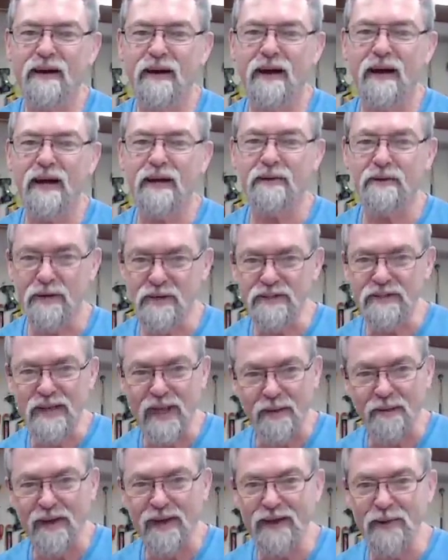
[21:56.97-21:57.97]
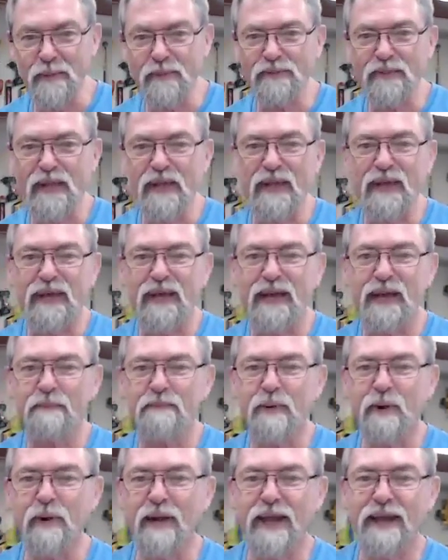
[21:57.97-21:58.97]
Hi, Chris, how are you?
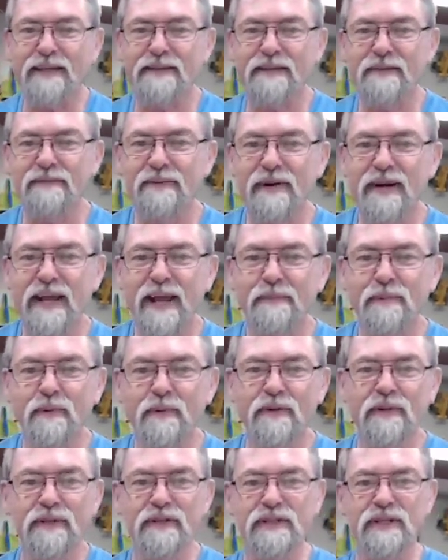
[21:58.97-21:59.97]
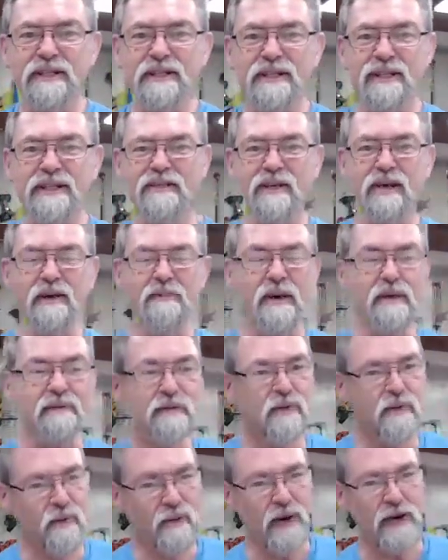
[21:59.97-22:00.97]
Paul Angus, I'm very happy with the G6
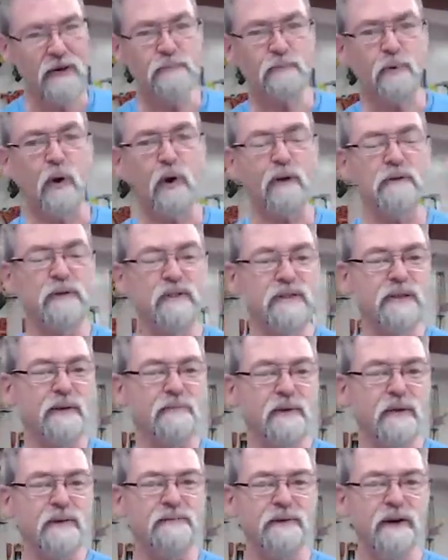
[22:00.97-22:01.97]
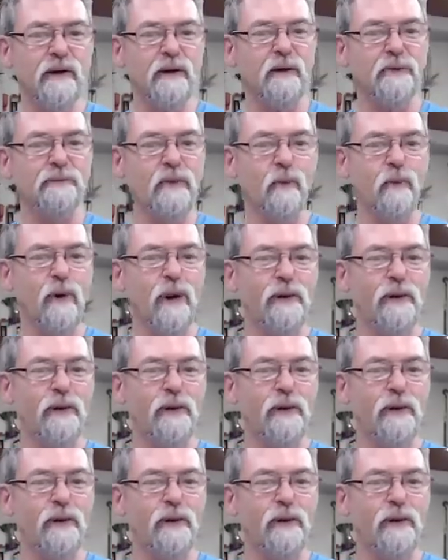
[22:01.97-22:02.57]
EYEMUFFS. Great. Paul, have you sent me a photo of you